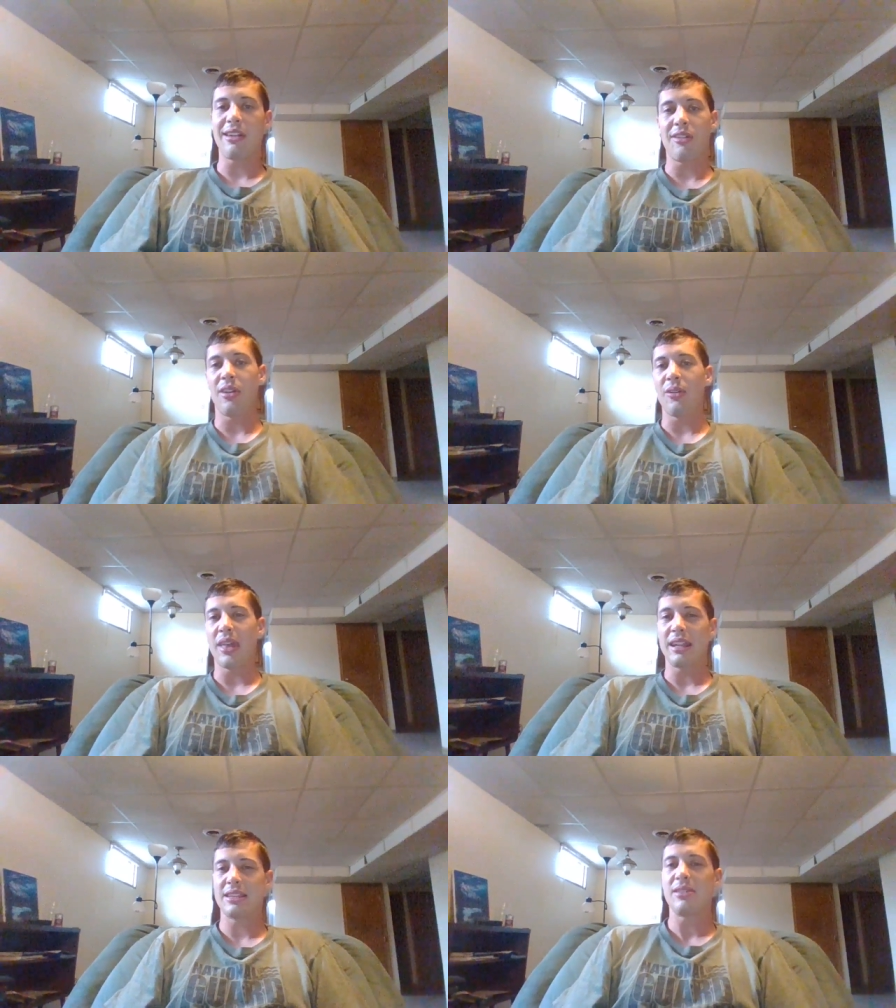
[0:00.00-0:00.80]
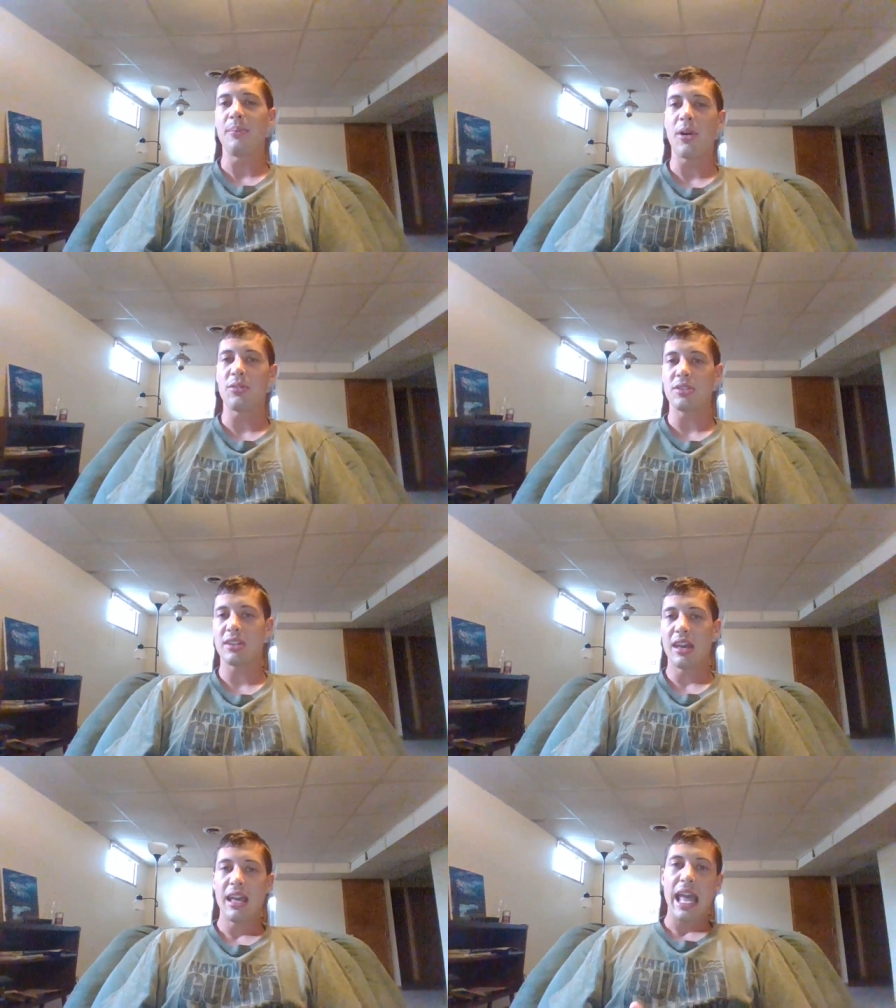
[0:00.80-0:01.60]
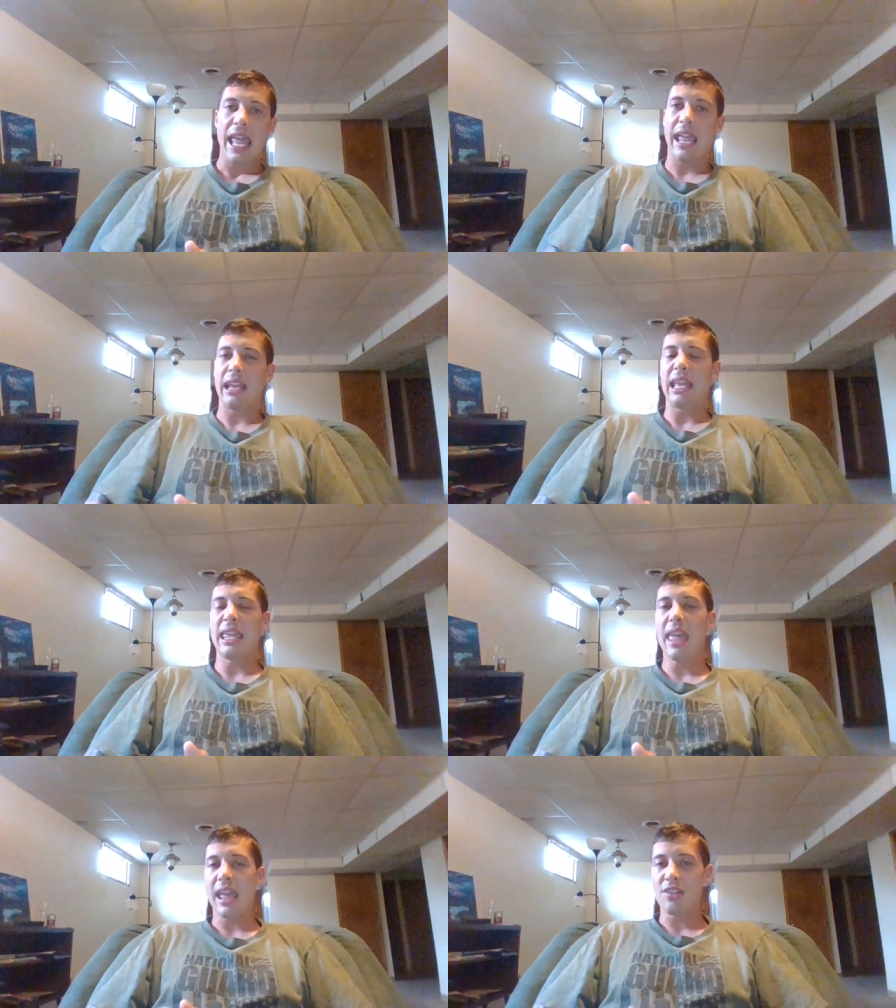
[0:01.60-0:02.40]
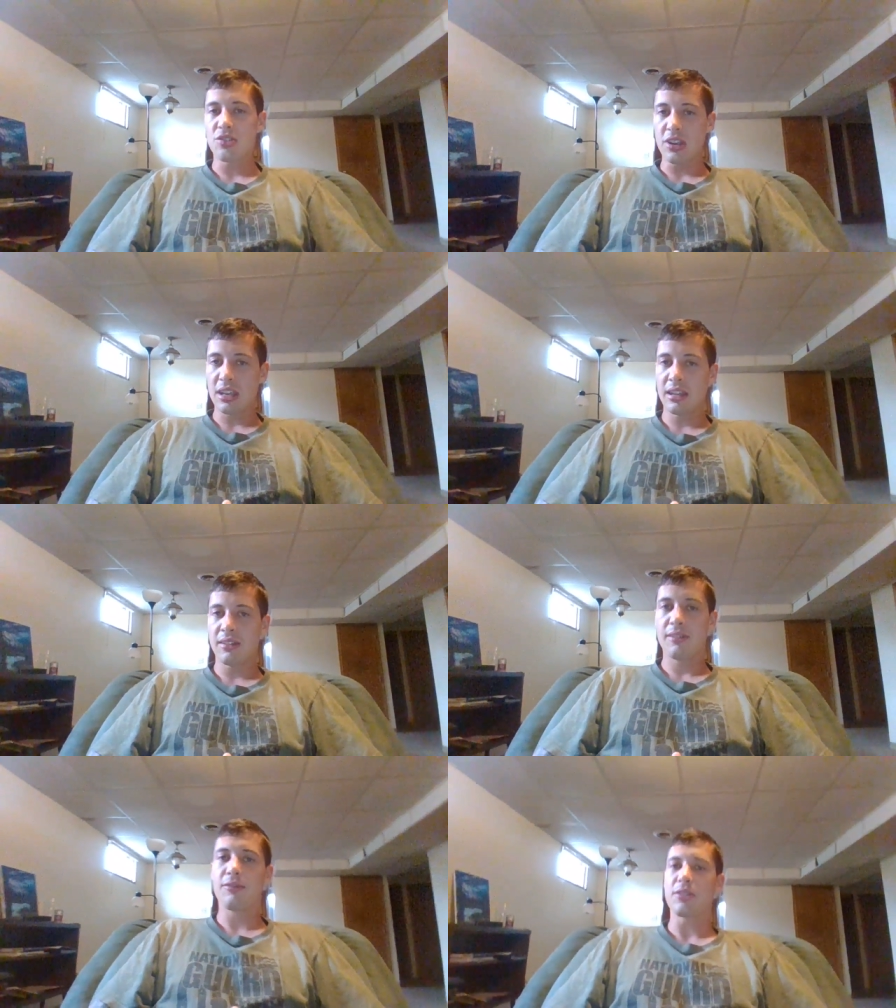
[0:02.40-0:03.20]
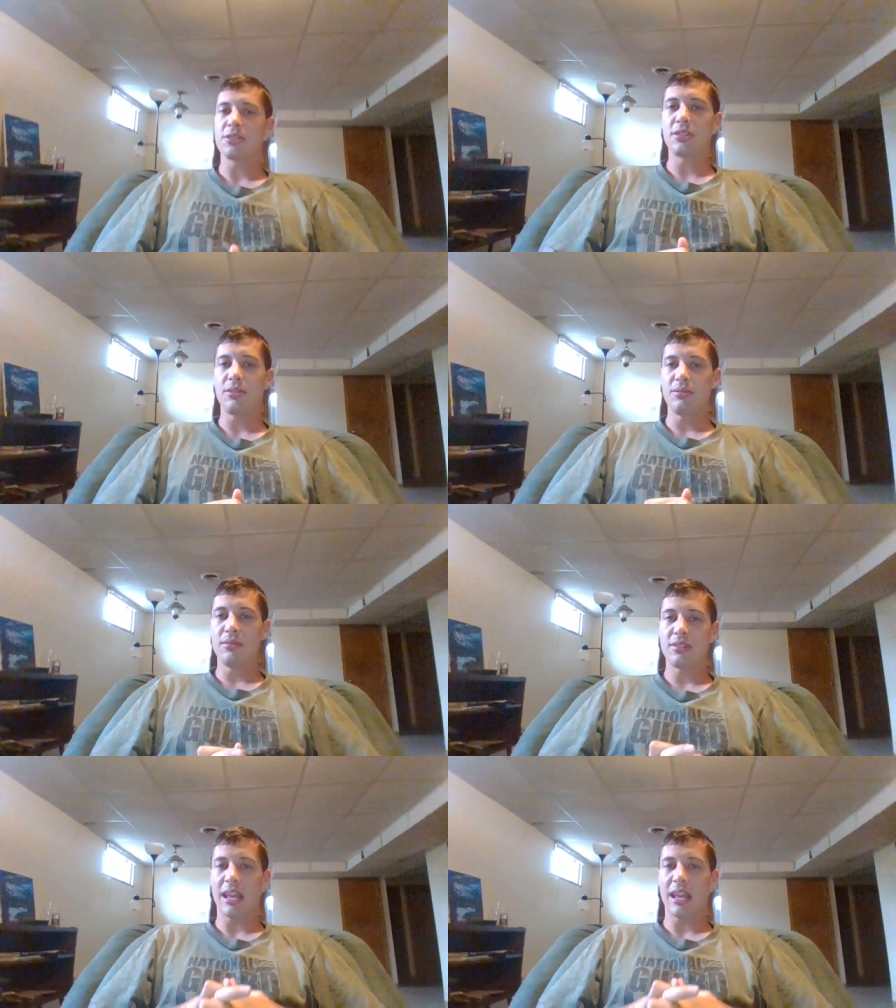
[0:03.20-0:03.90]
I don't know that it's the most engaging for students.